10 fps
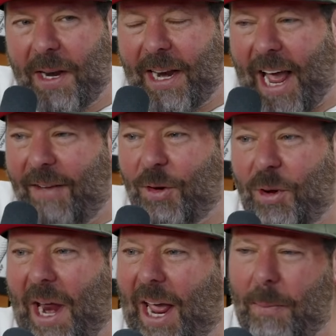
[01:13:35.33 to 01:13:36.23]
didn't have your
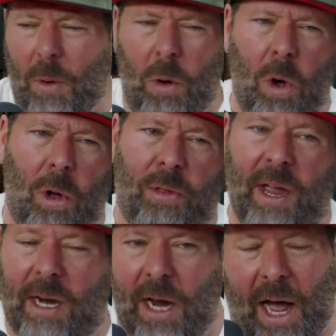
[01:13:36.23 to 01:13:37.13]
name. Oh,
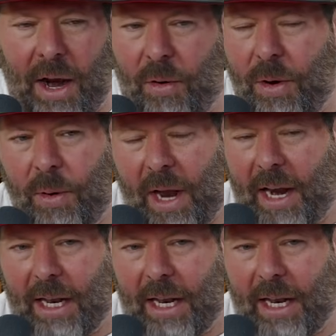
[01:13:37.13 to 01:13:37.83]
thank God I don't know a lot of